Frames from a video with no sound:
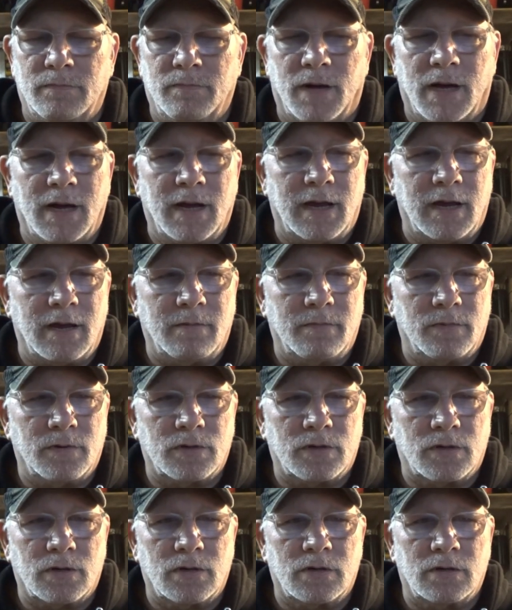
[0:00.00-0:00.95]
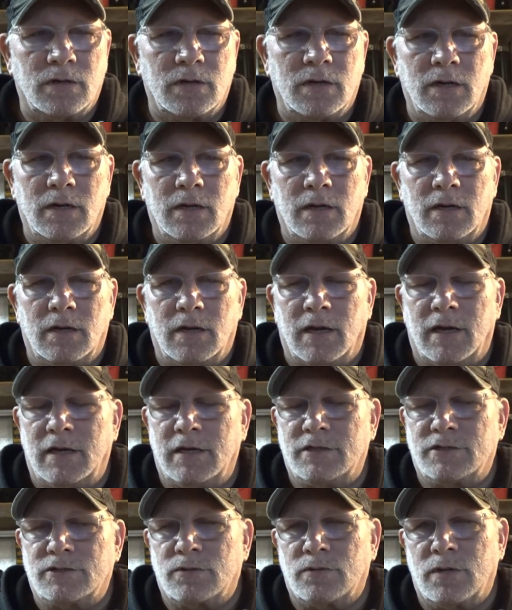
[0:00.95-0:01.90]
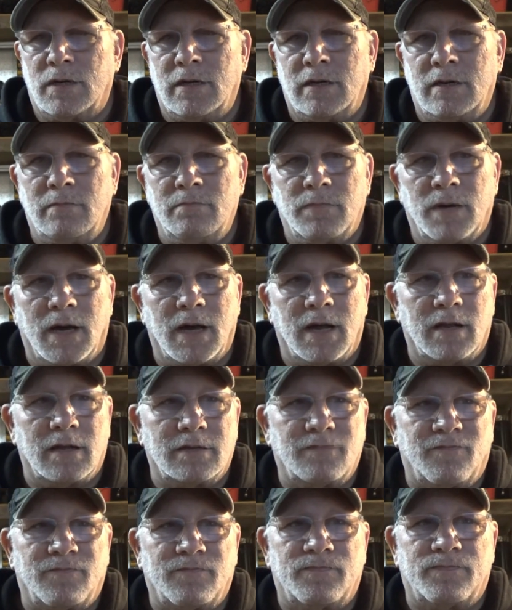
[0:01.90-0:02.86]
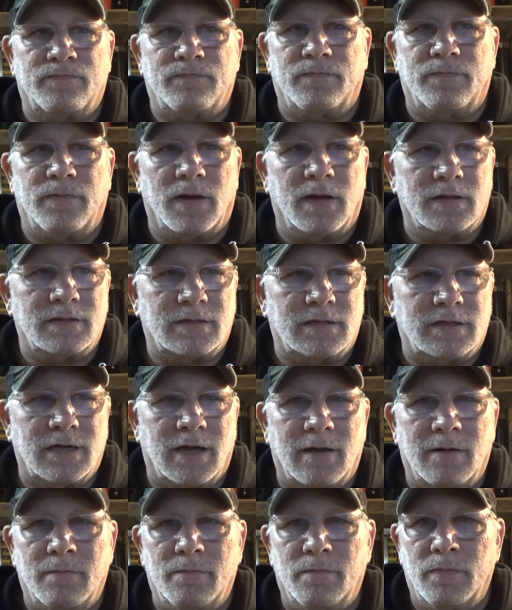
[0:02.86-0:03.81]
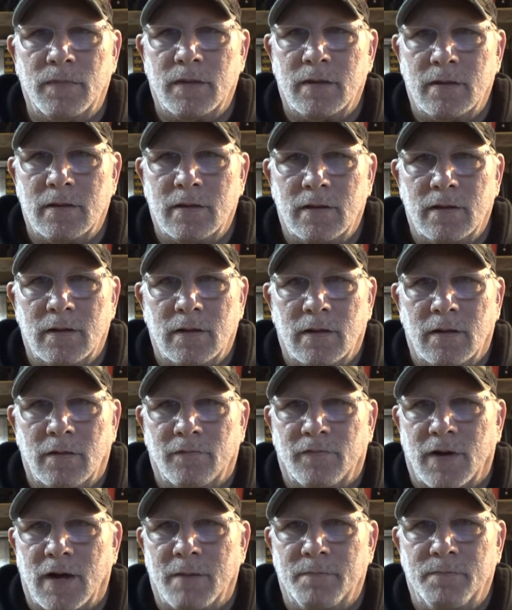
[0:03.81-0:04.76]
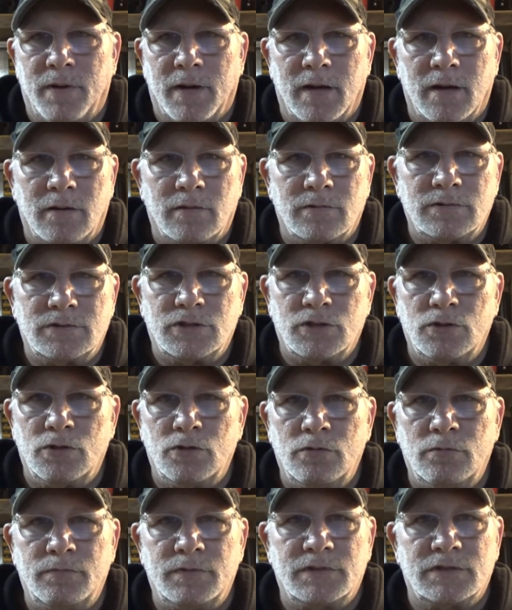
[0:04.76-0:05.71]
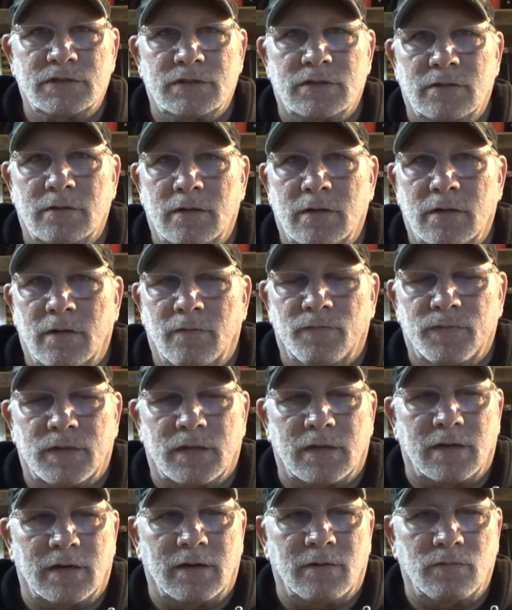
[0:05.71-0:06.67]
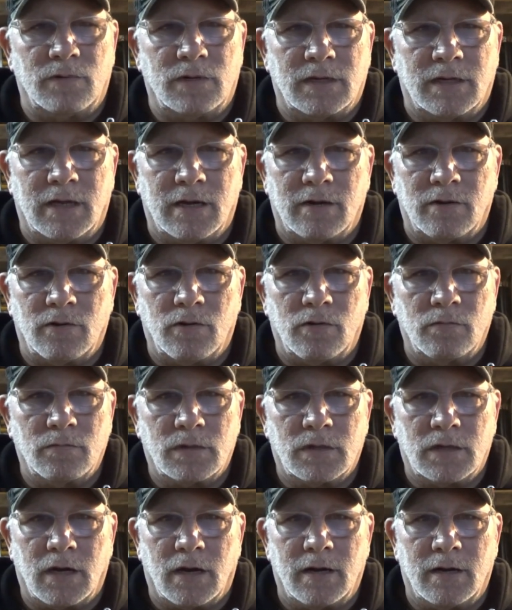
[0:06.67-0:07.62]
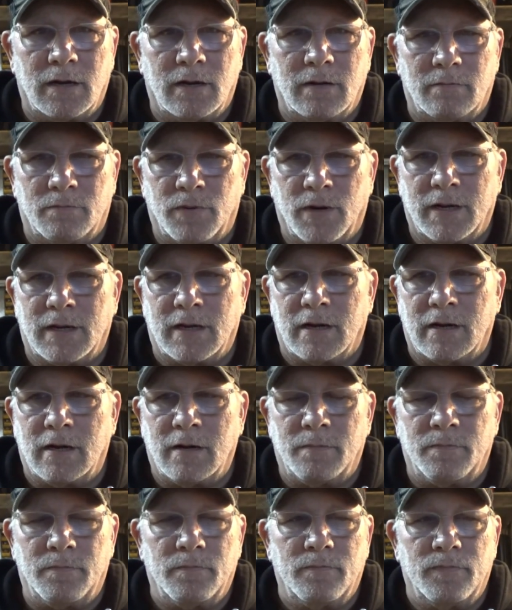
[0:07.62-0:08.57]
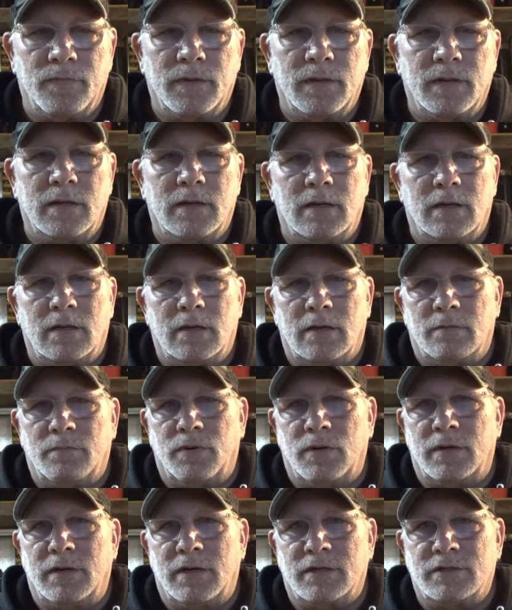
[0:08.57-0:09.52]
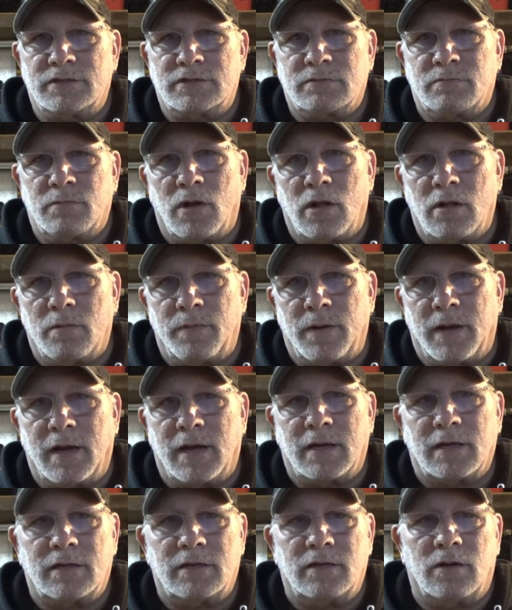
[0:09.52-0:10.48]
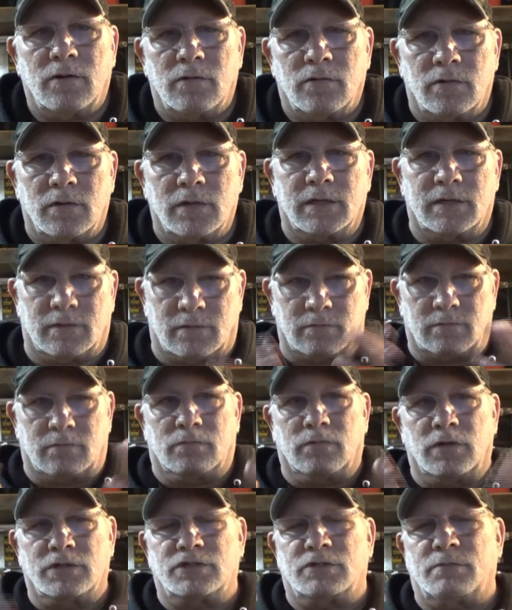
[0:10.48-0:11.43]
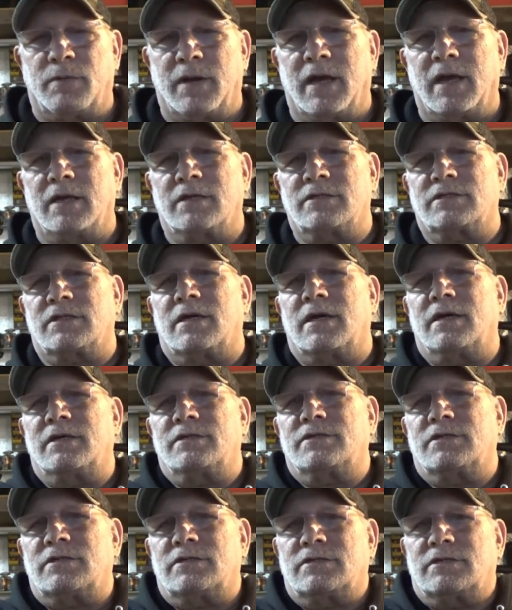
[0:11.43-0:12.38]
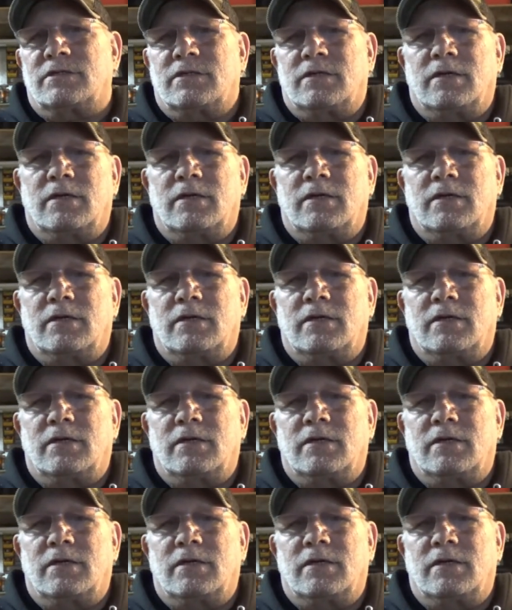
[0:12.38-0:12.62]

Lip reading: hamburger 80/20, buy the 10 5-pound tubes, and then when you get it home, cut it, break it up, put it in a smaller pack, like lunch bag sizes.